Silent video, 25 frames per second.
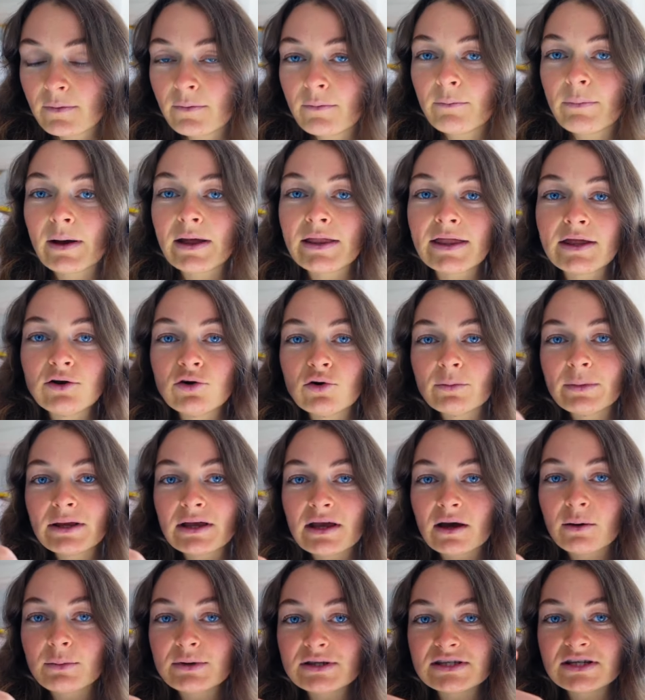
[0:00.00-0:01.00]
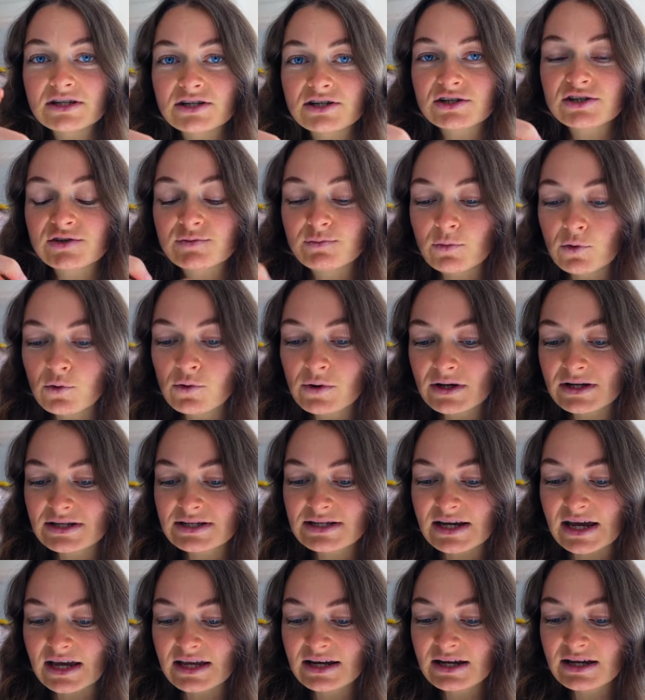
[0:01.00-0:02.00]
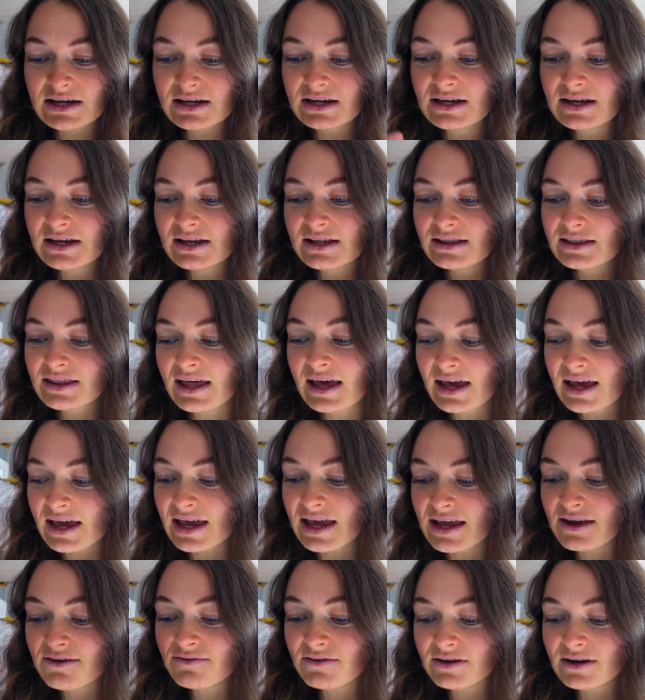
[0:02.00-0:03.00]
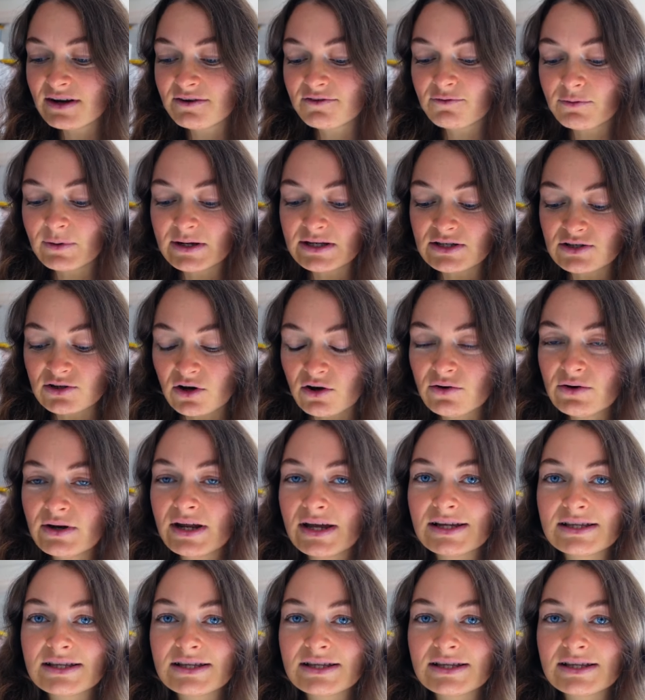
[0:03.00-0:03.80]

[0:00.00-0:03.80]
but they normally come in such a small container that even if we don't,